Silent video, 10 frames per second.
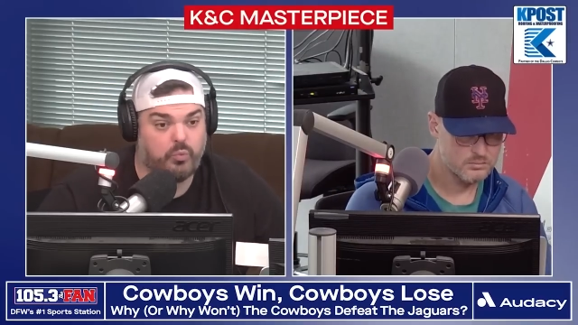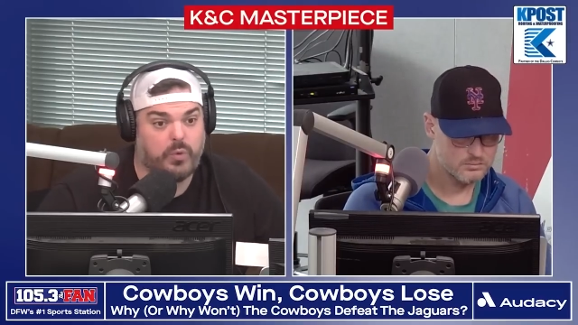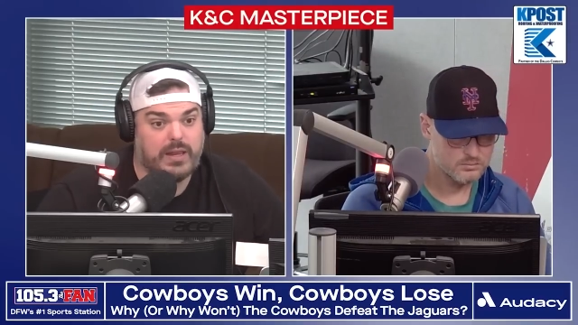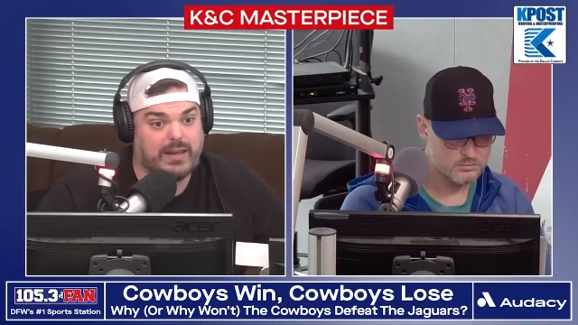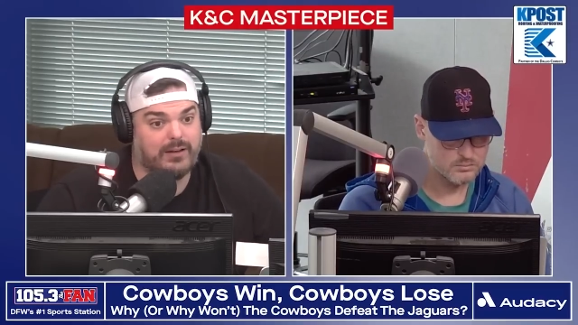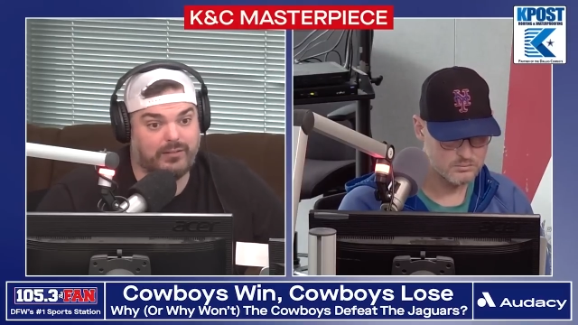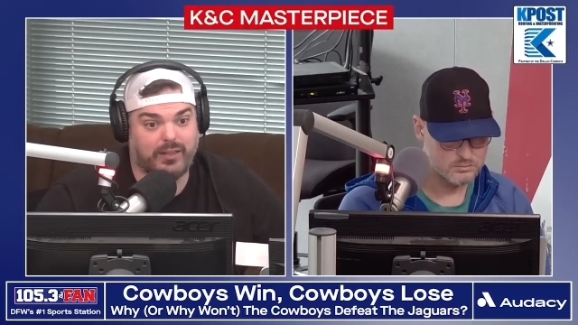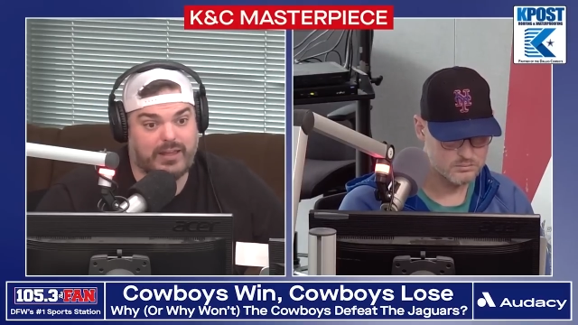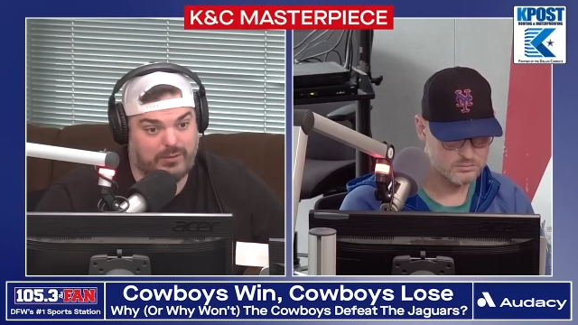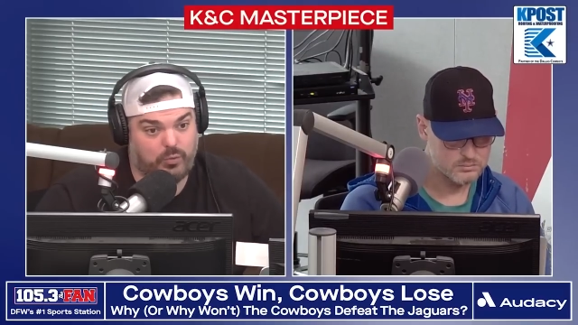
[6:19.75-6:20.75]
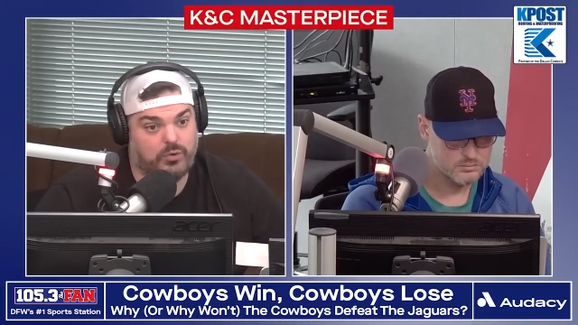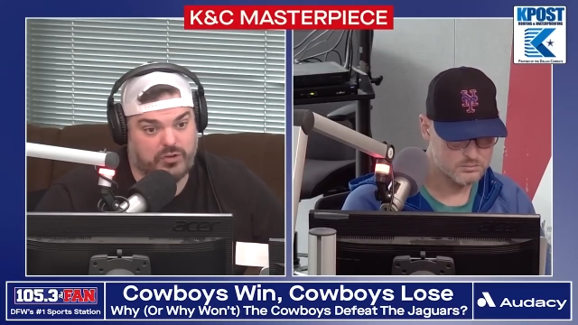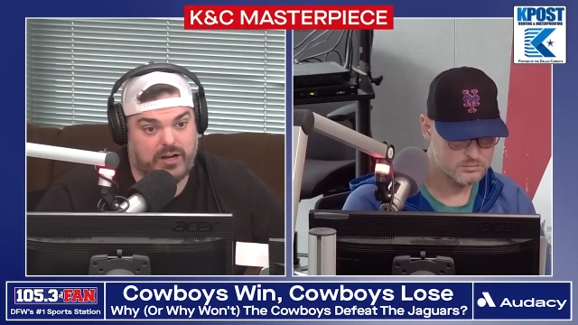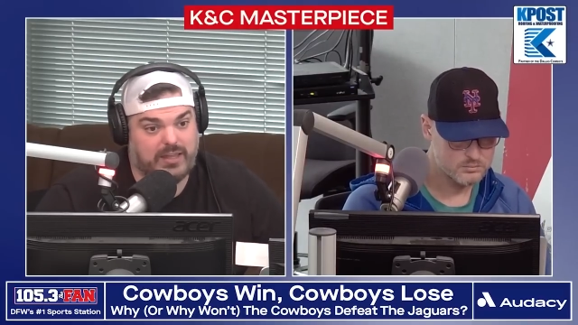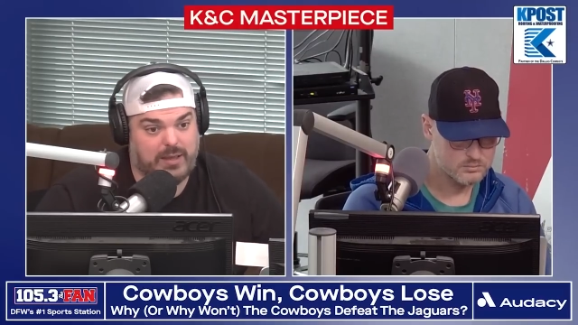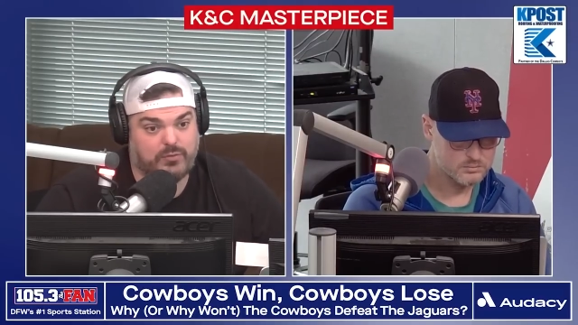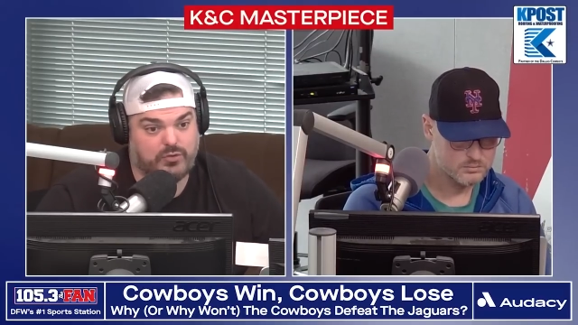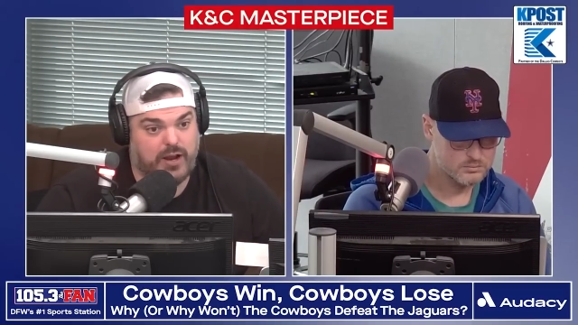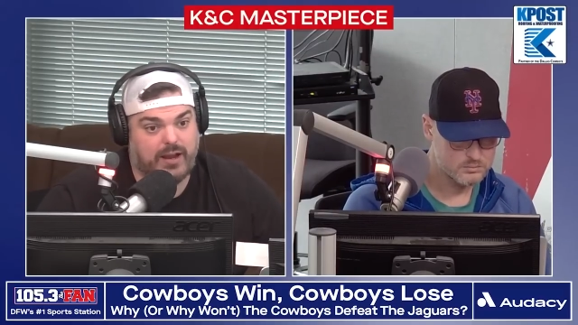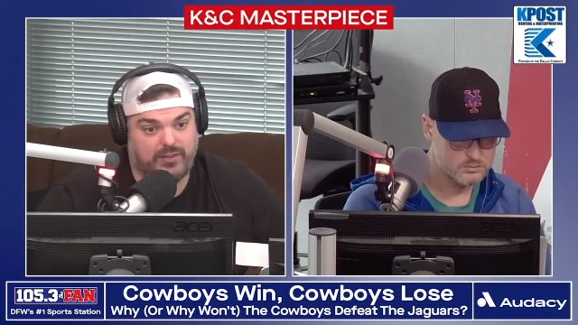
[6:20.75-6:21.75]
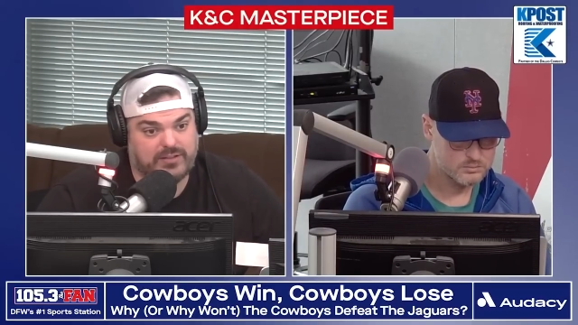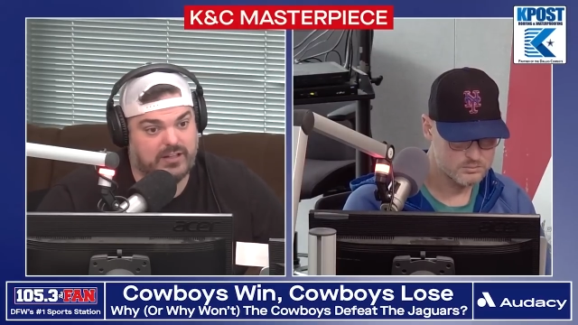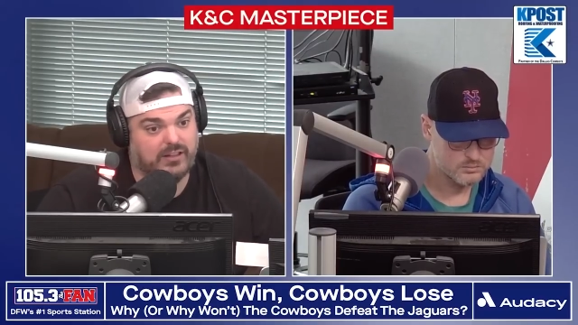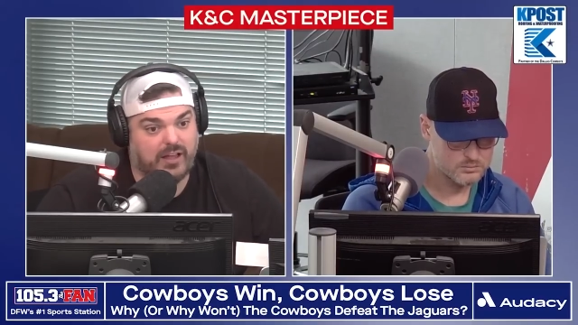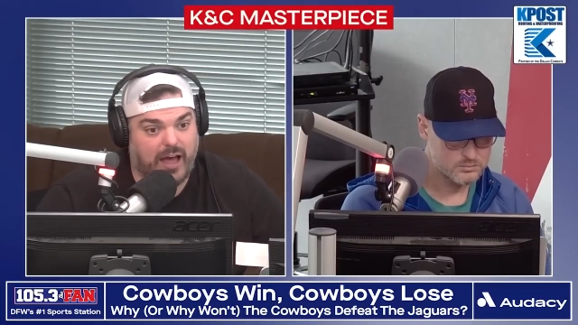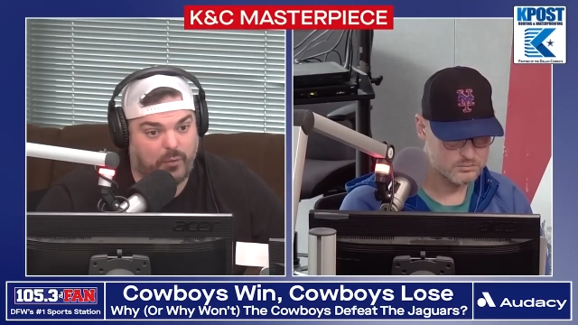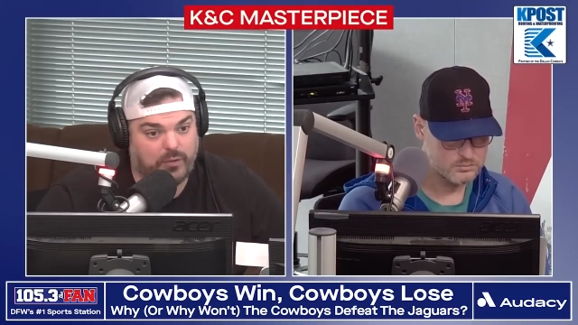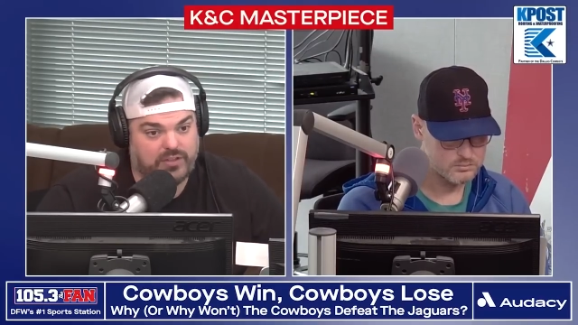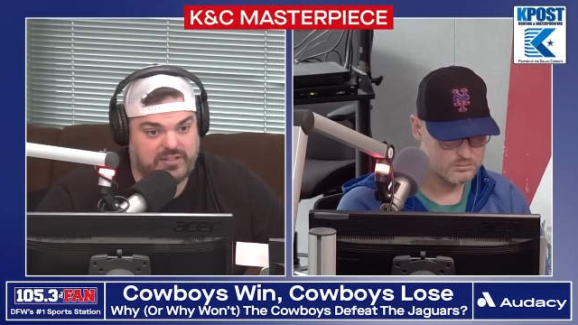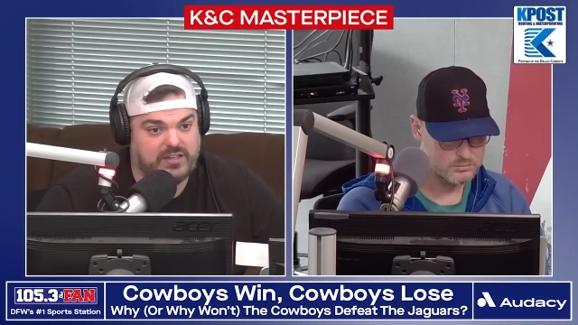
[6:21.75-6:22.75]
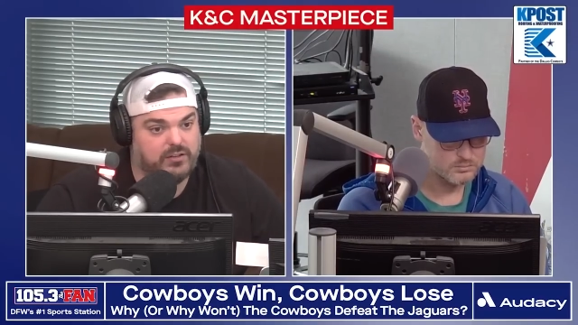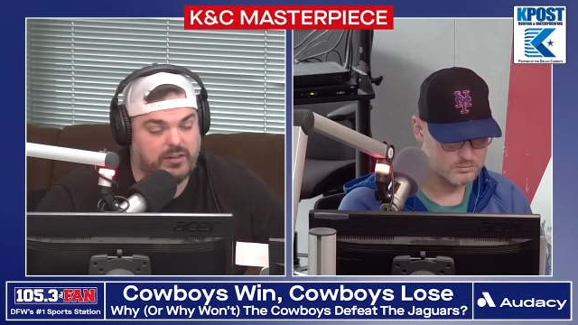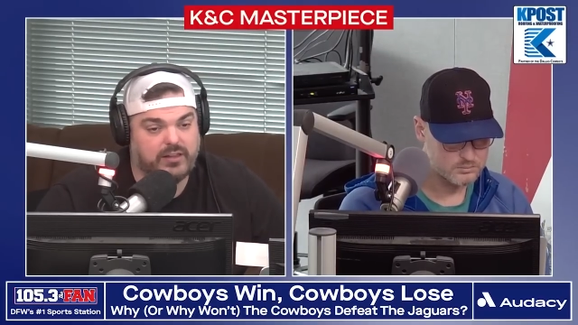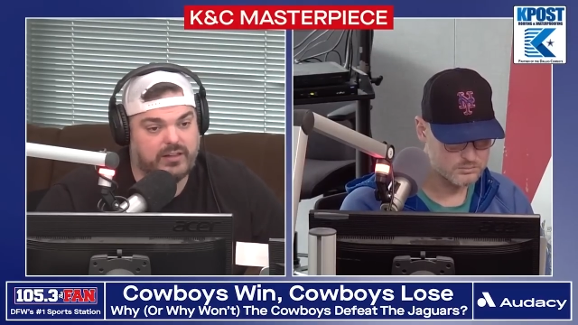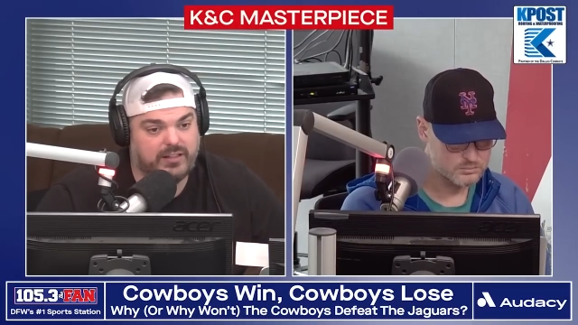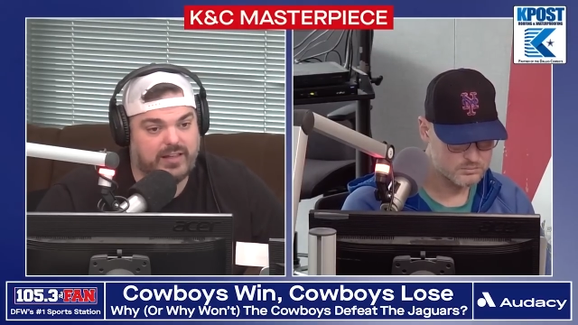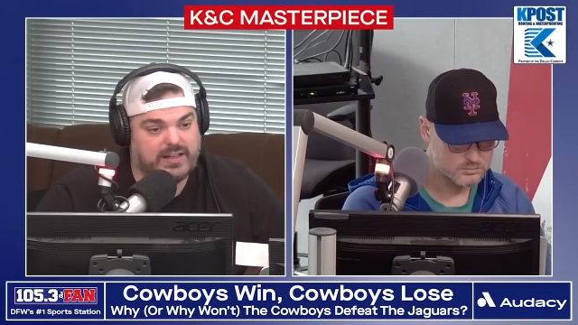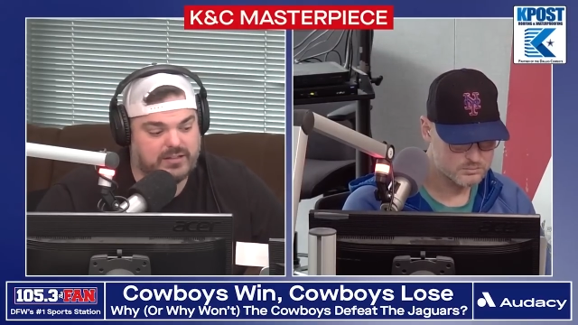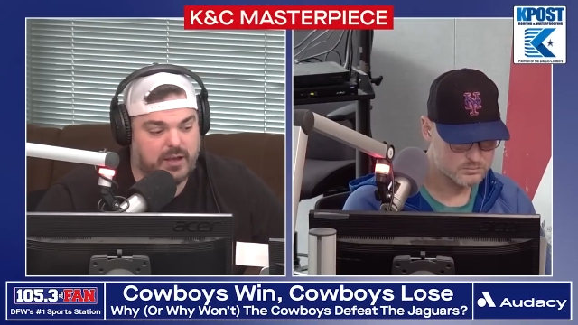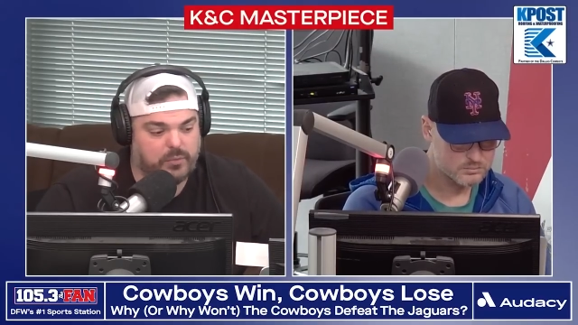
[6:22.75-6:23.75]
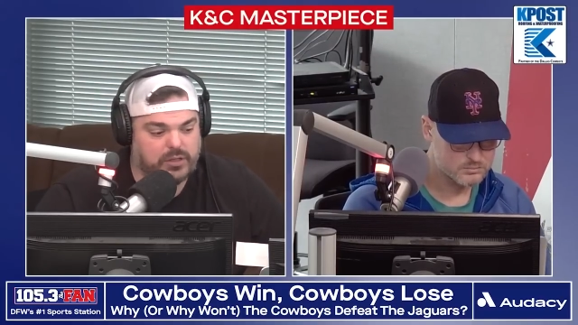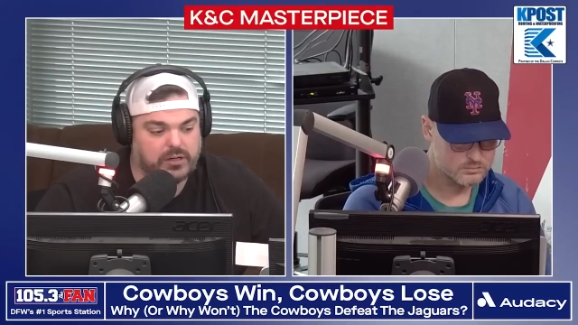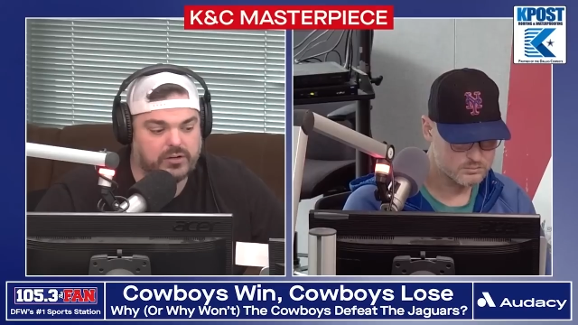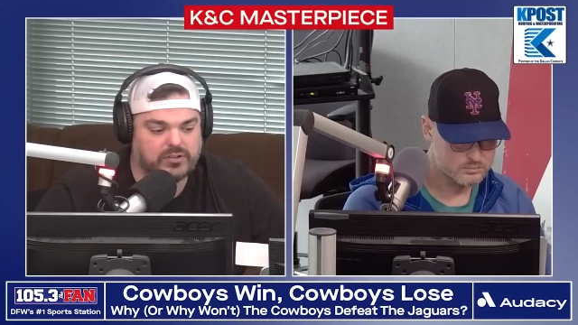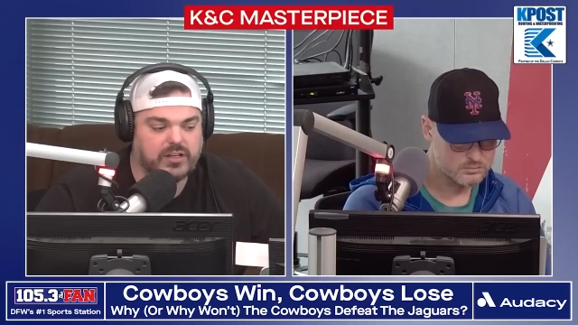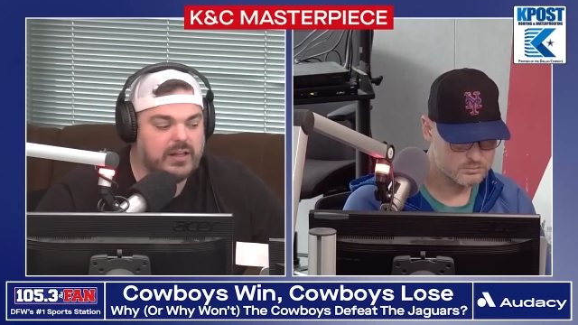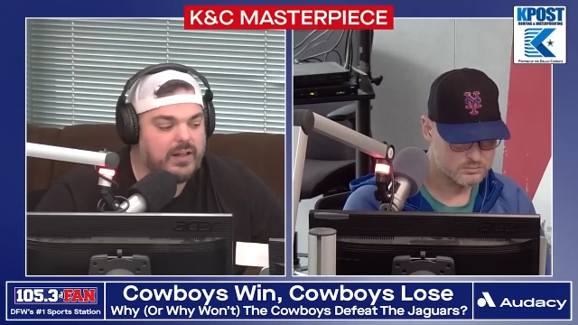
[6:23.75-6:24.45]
Speaker 1: we did like we were trying to keep track of this a lot with Ezekiel Elliott the last couple of years.